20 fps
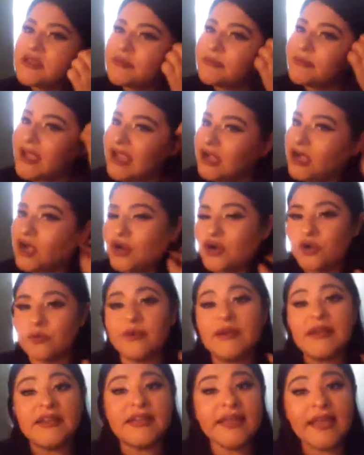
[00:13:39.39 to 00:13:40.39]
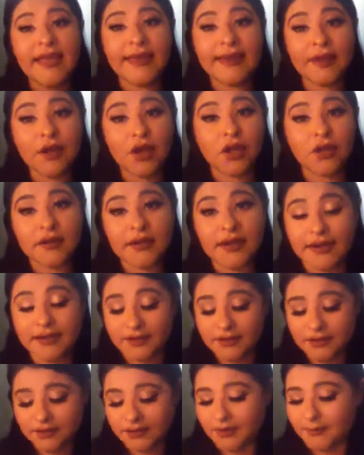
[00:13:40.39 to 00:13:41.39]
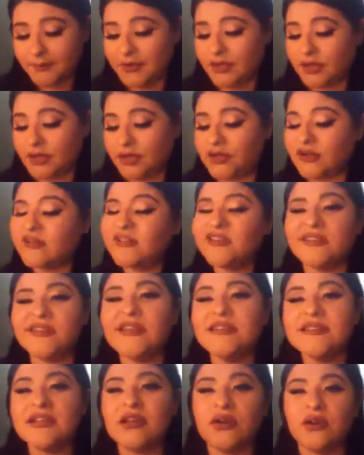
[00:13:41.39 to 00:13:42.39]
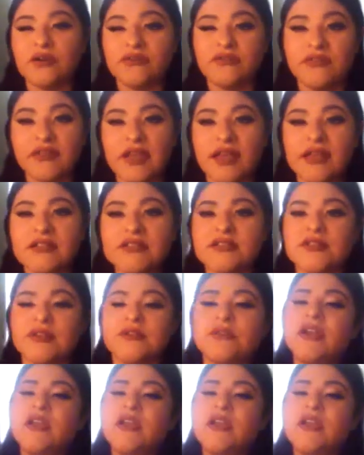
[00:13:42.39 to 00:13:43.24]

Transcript: My Urban Decay All Nighter. Guess I'll go for that.